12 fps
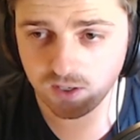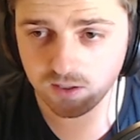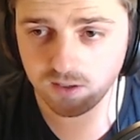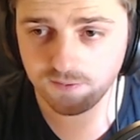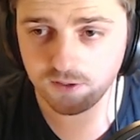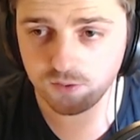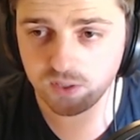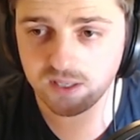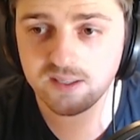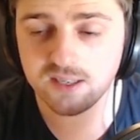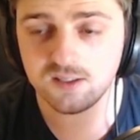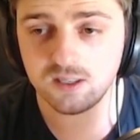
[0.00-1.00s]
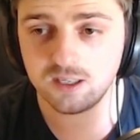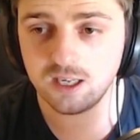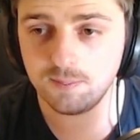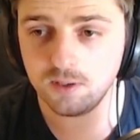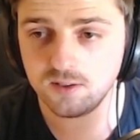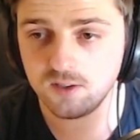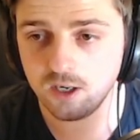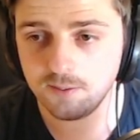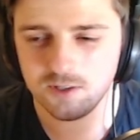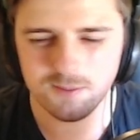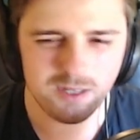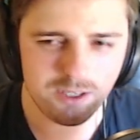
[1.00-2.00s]
off and retested a couple of
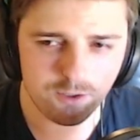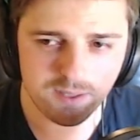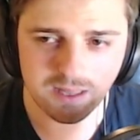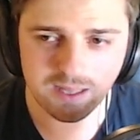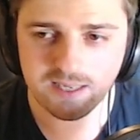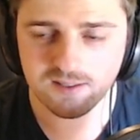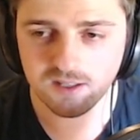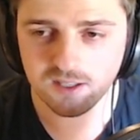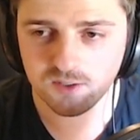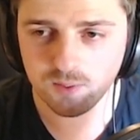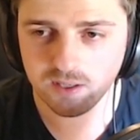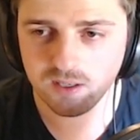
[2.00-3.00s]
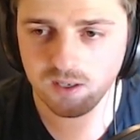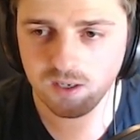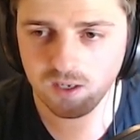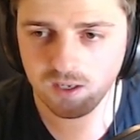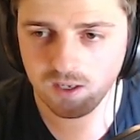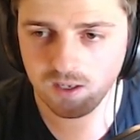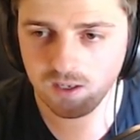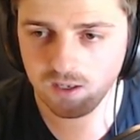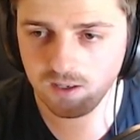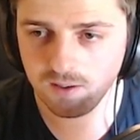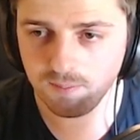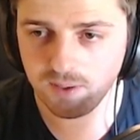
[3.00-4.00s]
times. So I'm a little bit late to this one,
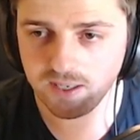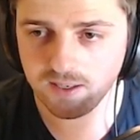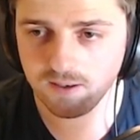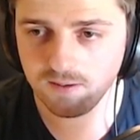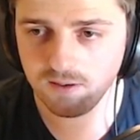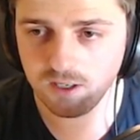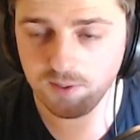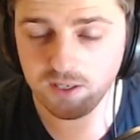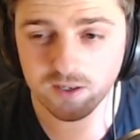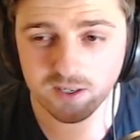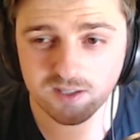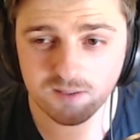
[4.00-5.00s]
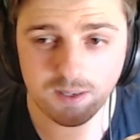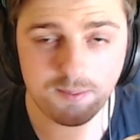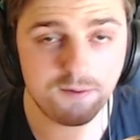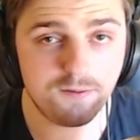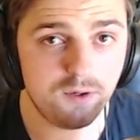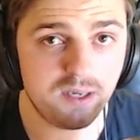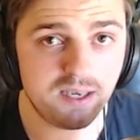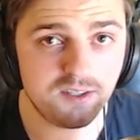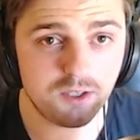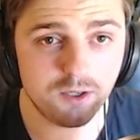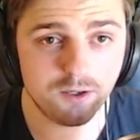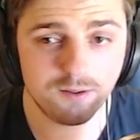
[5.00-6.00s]
but it'll be nice maybe a few days
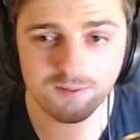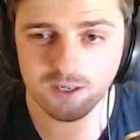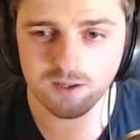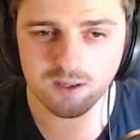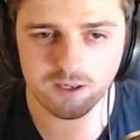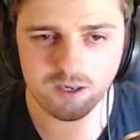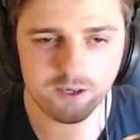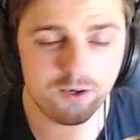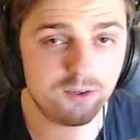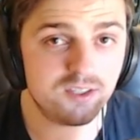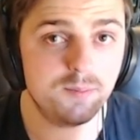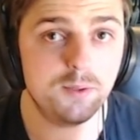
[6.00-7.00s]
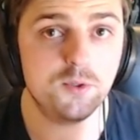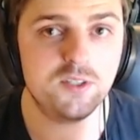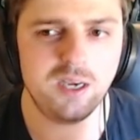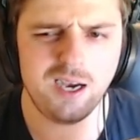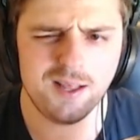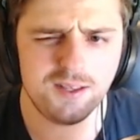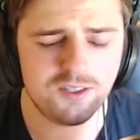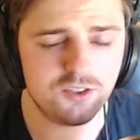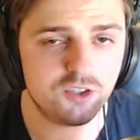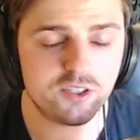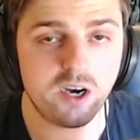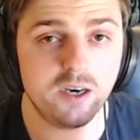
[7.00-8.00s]
ago. You know, I know some people say, this is
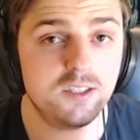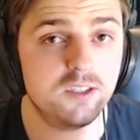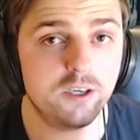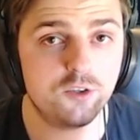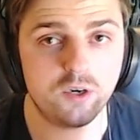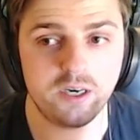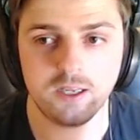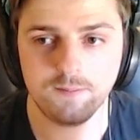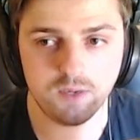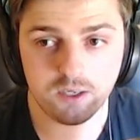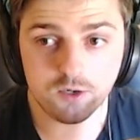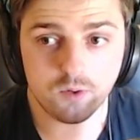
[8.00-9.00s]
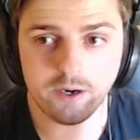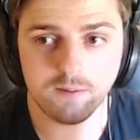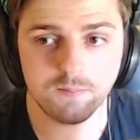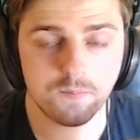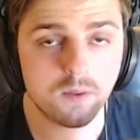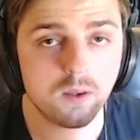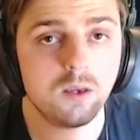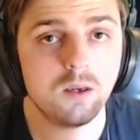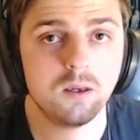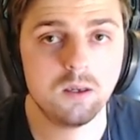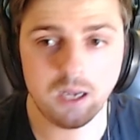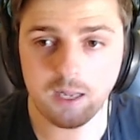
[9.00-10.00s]
just hindsight trading, and you're right.
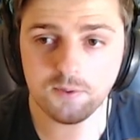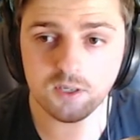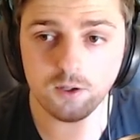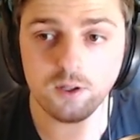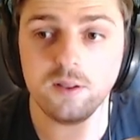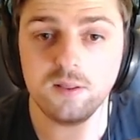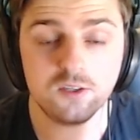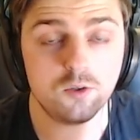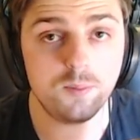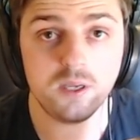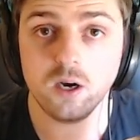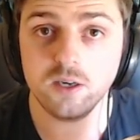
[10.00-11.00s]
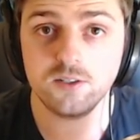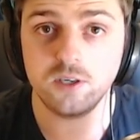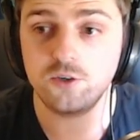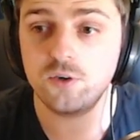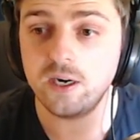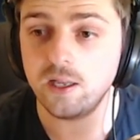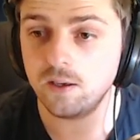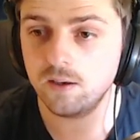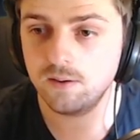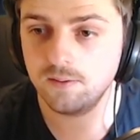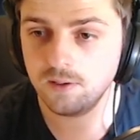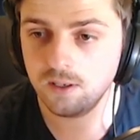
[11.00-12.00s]
Absolutely, this would be hindsight trading.
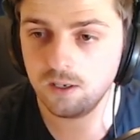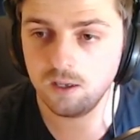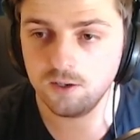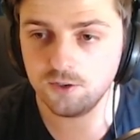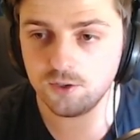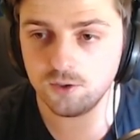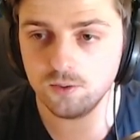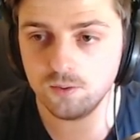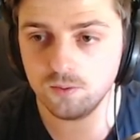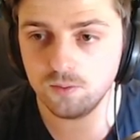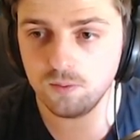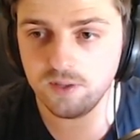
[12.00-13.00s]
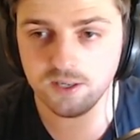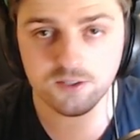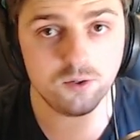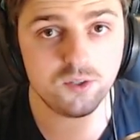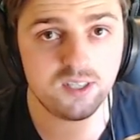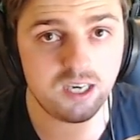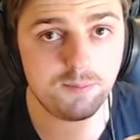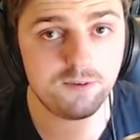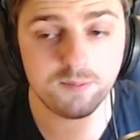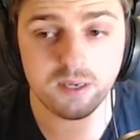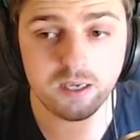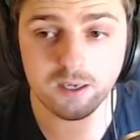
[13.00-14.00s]
So there's no setup
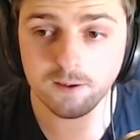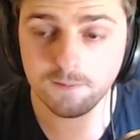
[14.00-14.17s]
for me here.